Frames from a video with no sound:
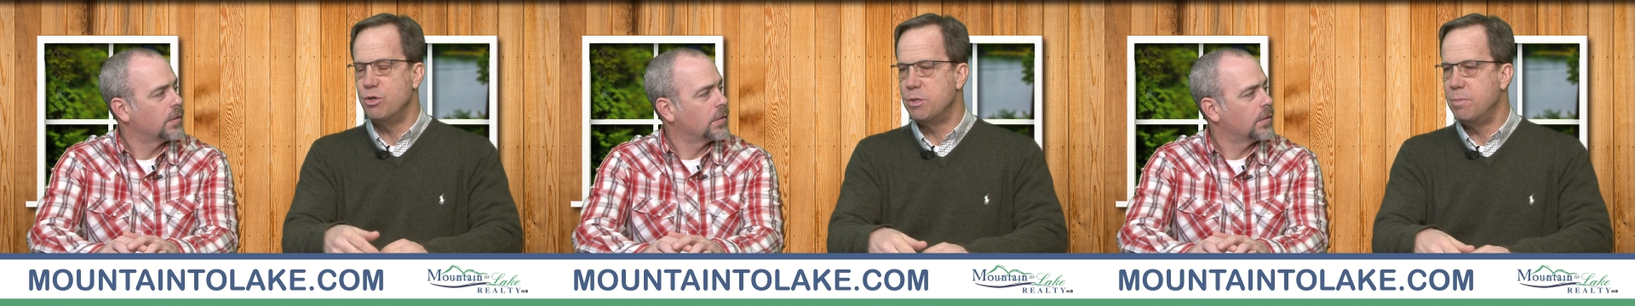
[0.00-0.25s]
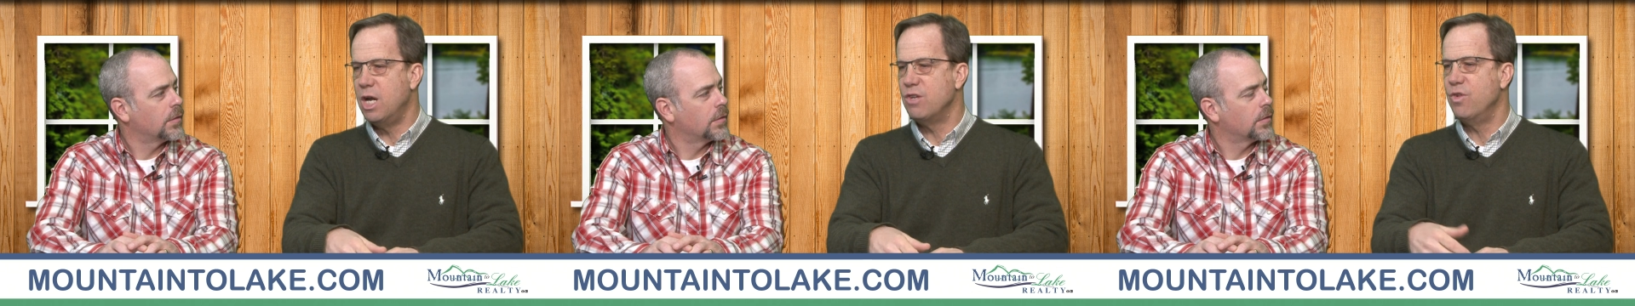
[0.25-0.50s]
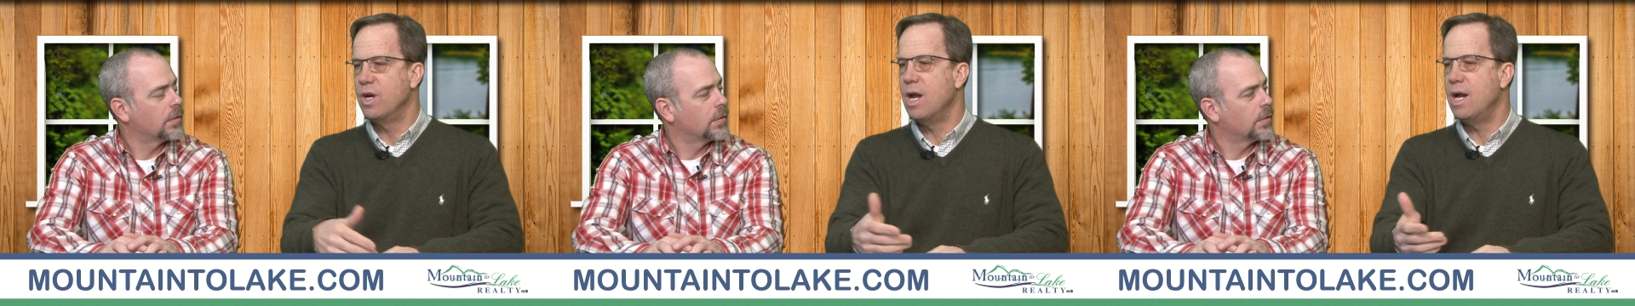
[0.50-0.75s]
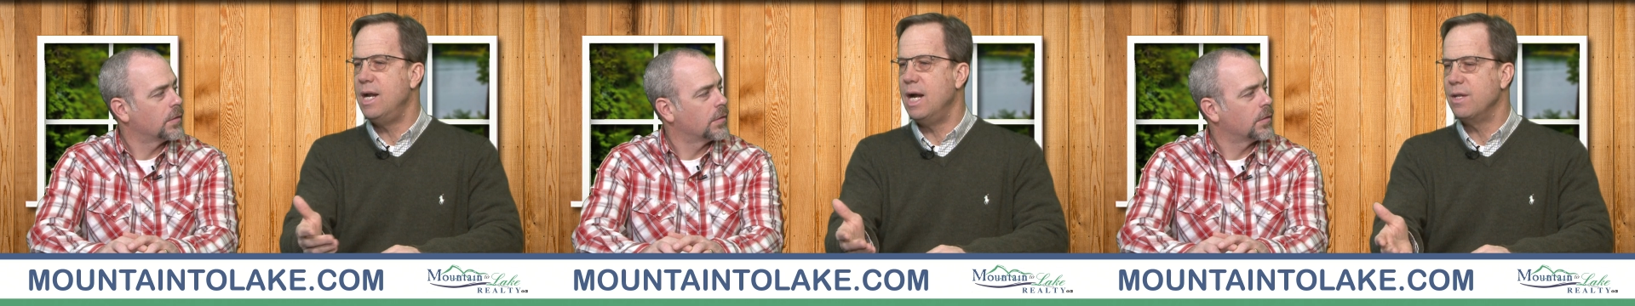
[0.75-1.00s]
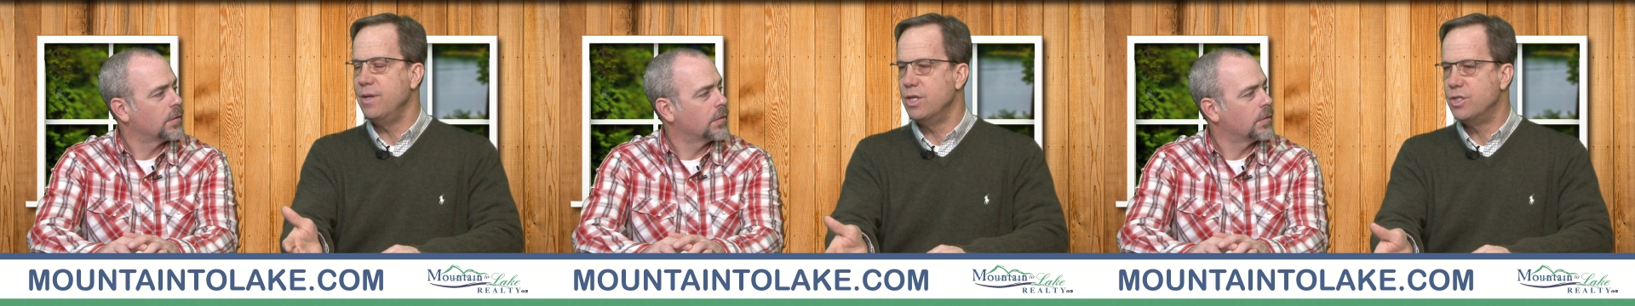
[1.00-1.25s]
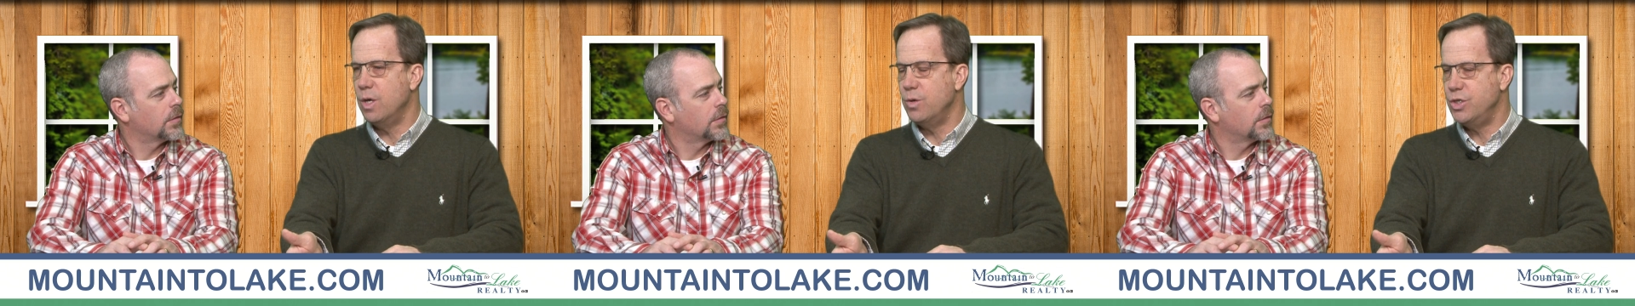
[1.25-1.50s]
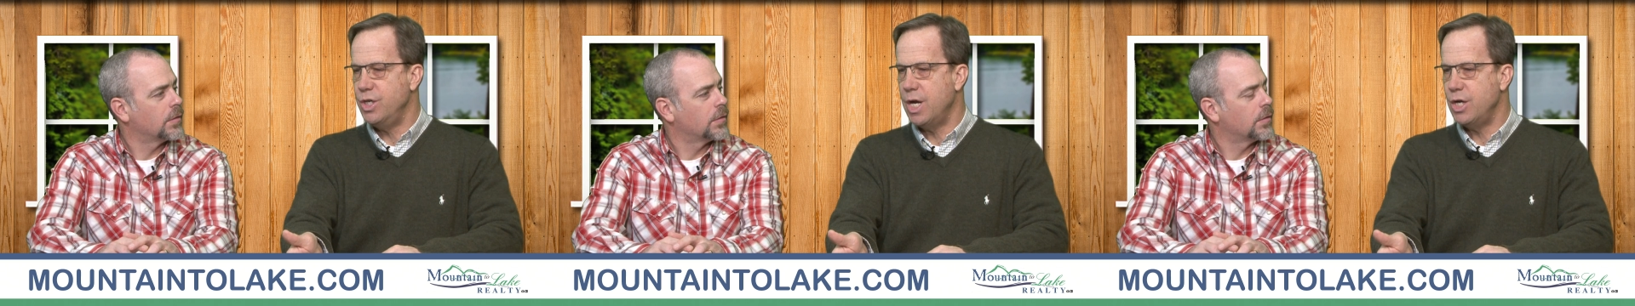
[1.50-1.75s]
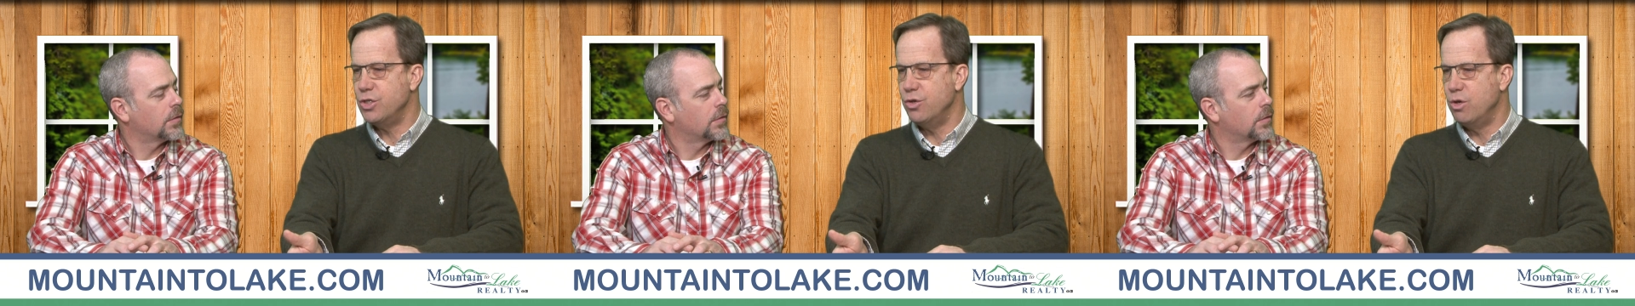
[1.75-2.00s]
Speaker 1: responsible for contacting the
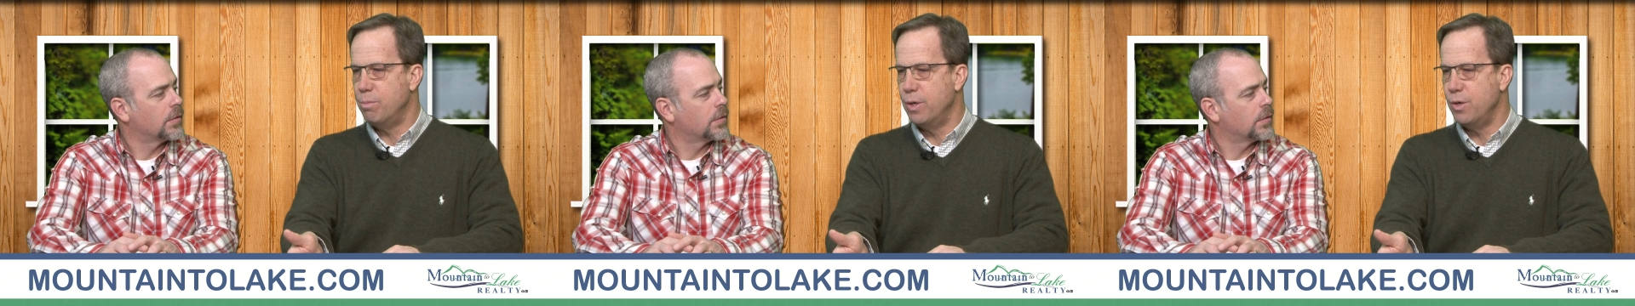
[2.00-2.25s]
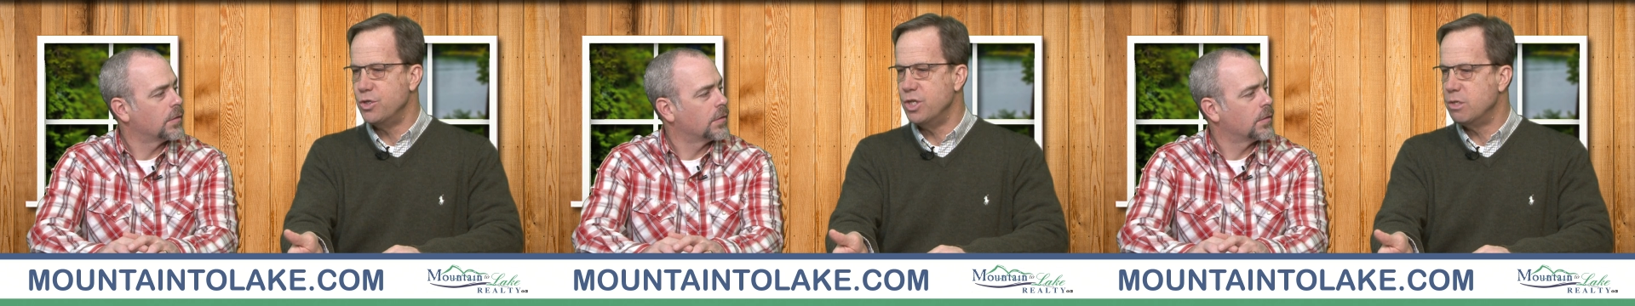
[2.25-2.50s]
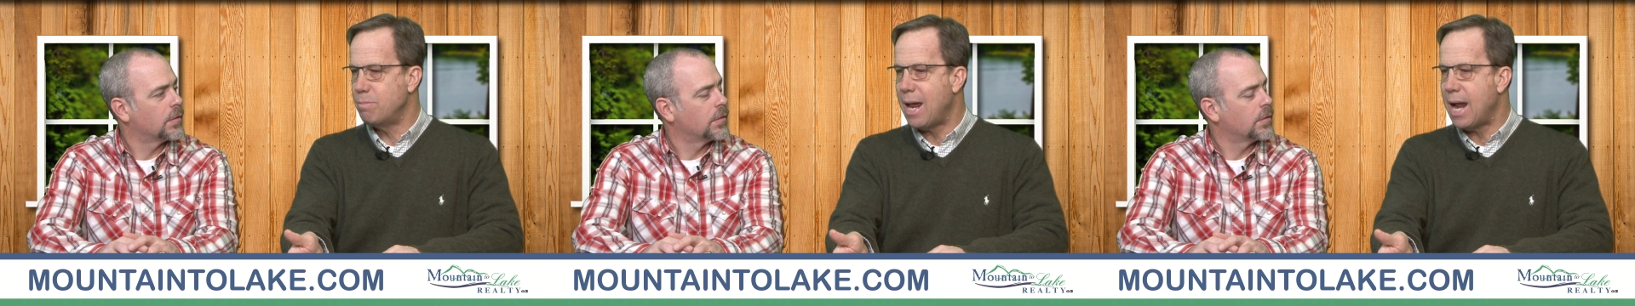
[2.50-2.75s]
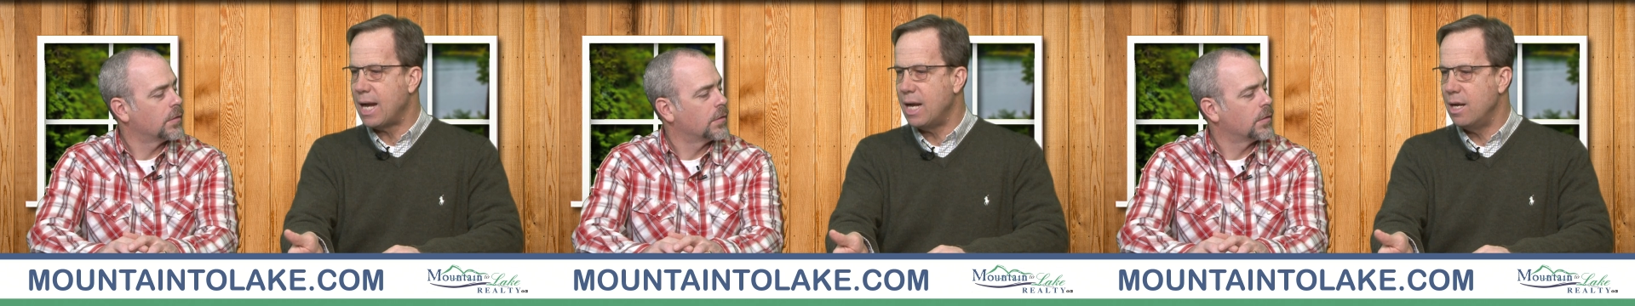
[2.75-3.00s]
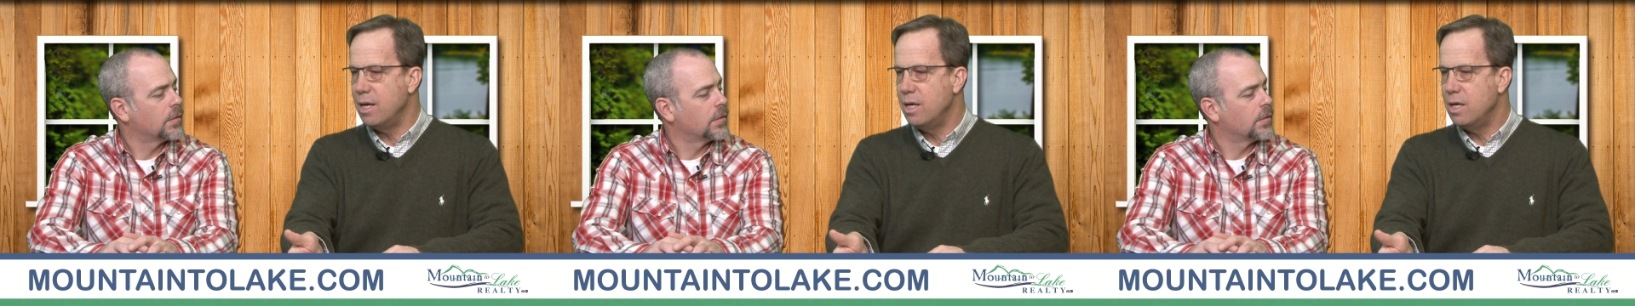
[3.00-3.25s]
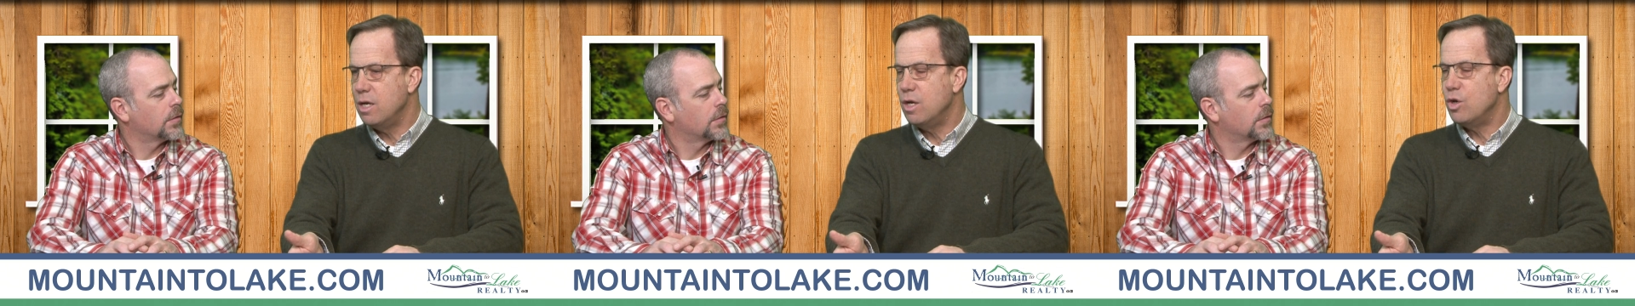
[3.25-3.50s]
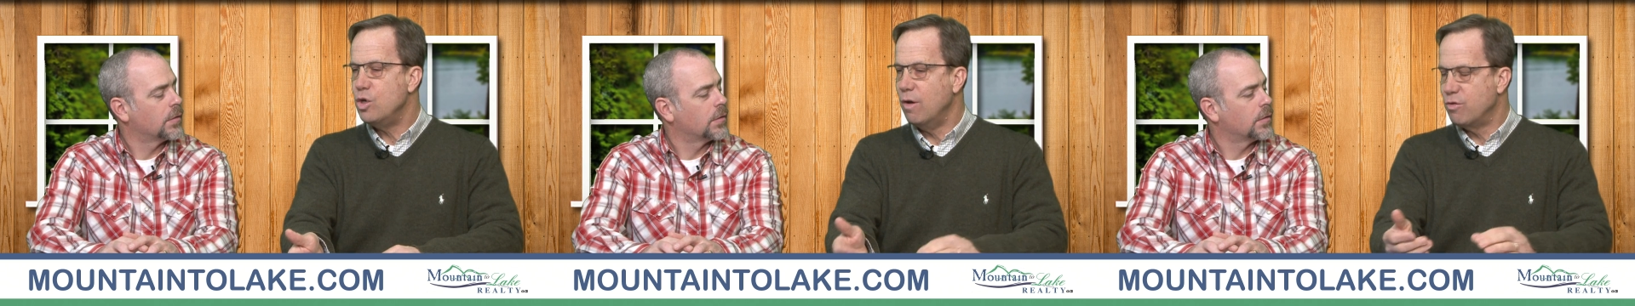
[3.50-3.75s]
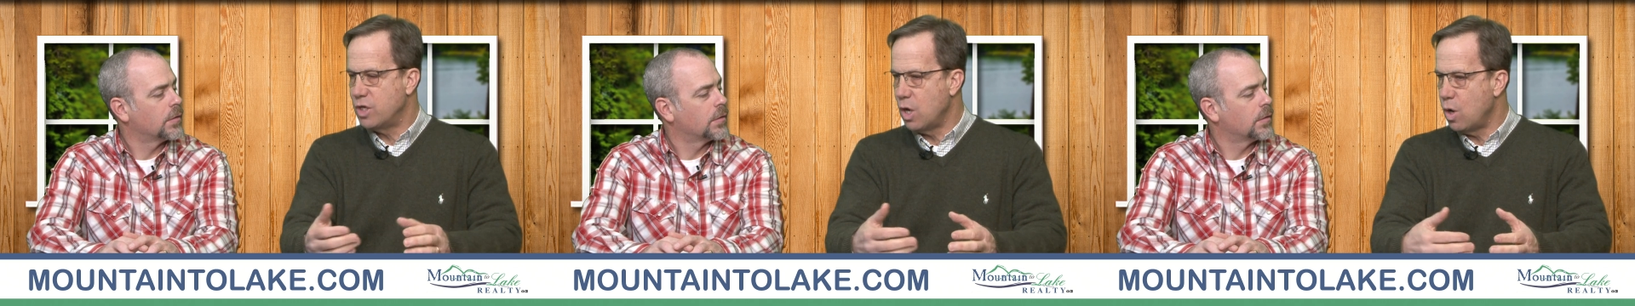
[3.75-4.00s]
association to produce this packet. You
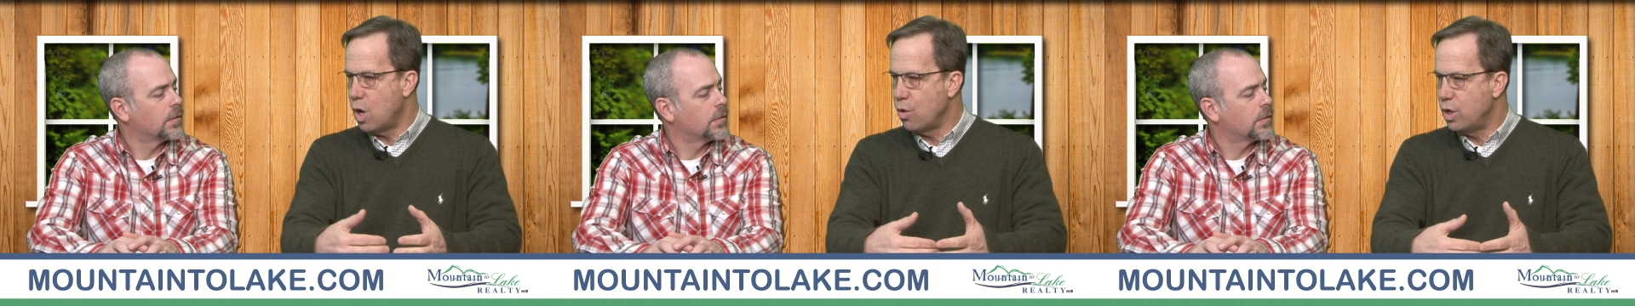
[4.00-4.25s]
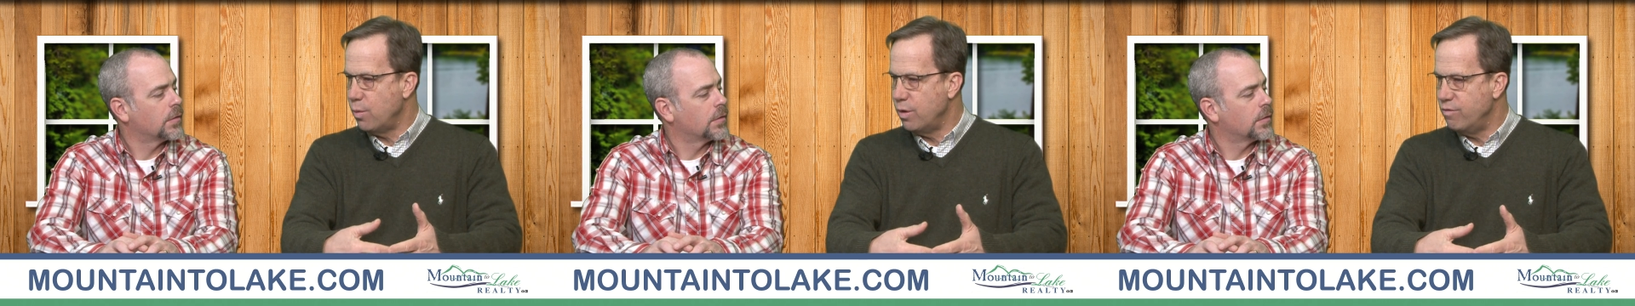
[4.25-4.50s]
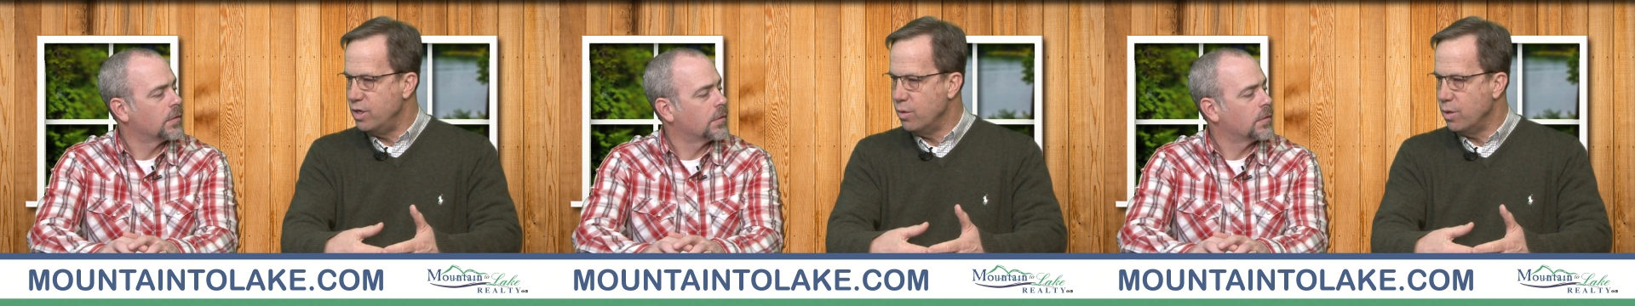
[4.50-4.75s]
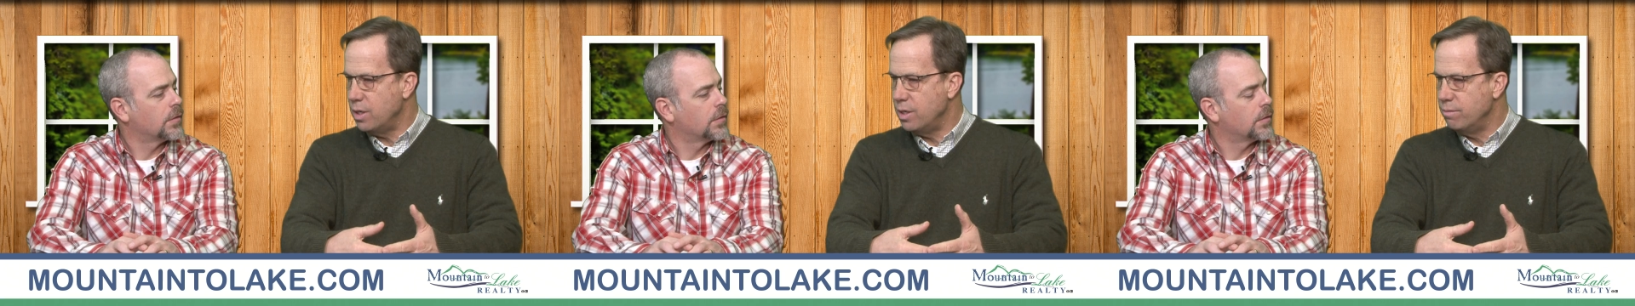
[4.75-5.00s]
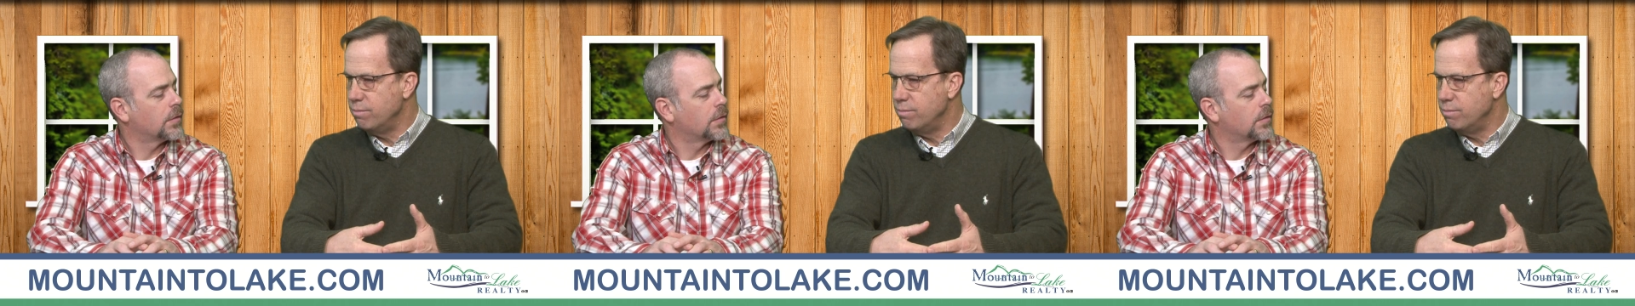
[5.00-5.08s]
have so long to review it.